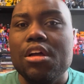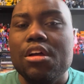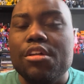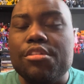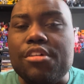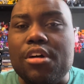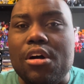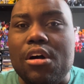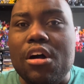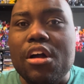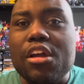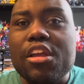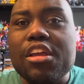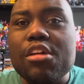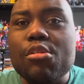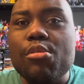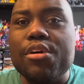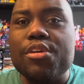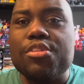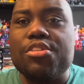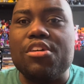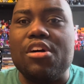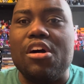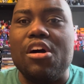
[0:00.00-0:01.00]
So, all
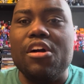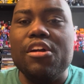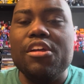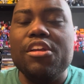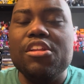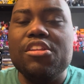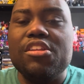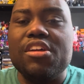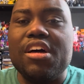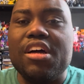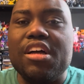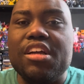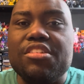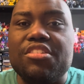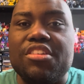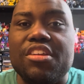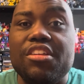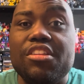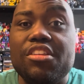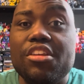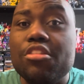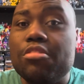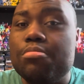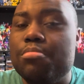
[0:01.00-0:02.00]
he does
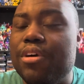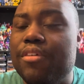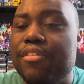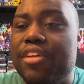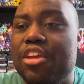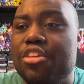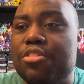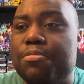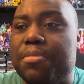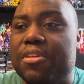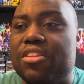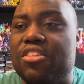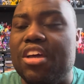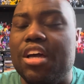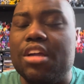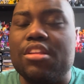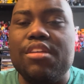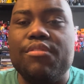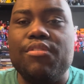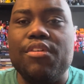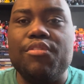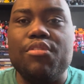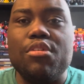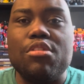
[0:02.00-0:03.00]
in this movie, he's
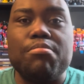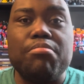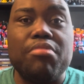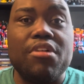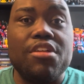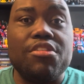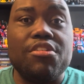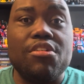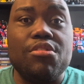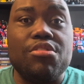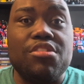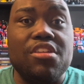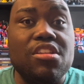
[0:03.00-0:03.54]
protective of his brothers.